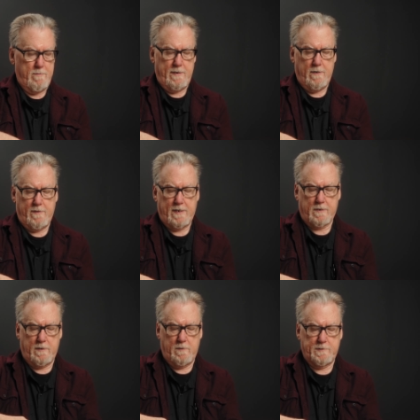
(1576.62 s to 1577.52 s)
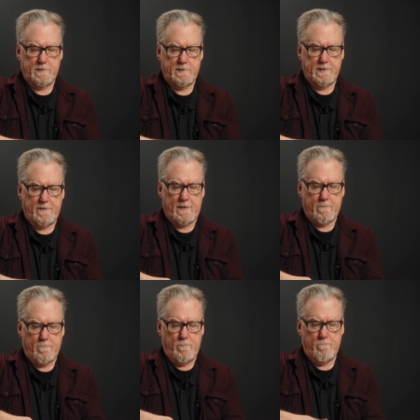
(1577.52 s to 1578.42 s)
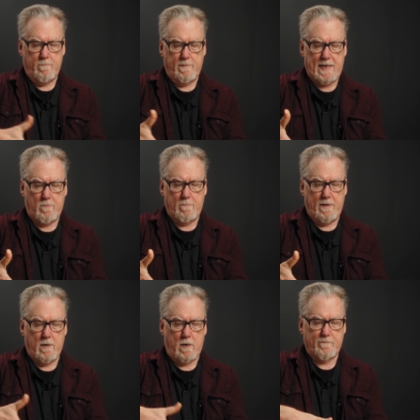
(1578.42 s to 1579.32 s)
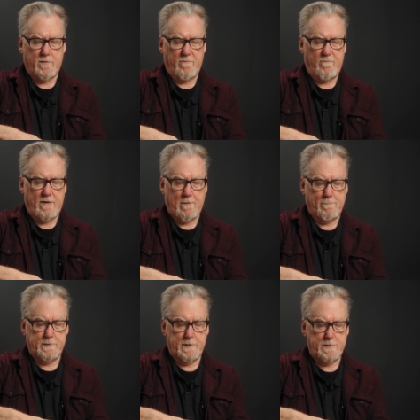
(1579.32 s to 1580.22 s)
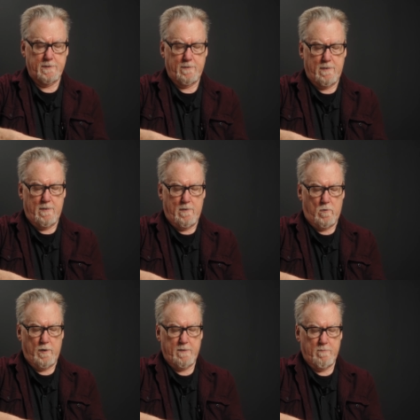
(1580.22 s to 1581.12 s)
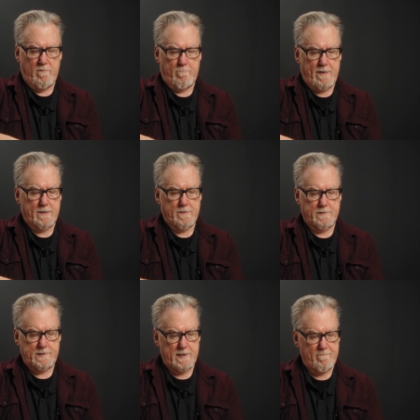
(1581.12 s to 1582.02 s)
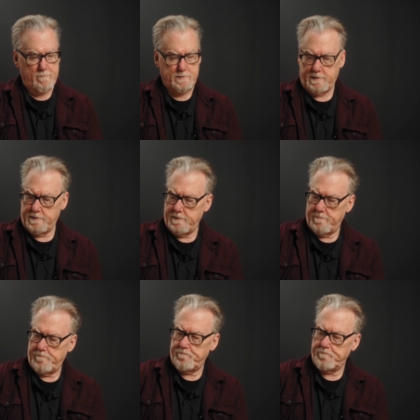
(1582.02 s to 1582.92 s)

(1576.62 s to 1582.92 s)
in here, that closes, see that, that would be off to the fire position, or you can move it back to the safe position.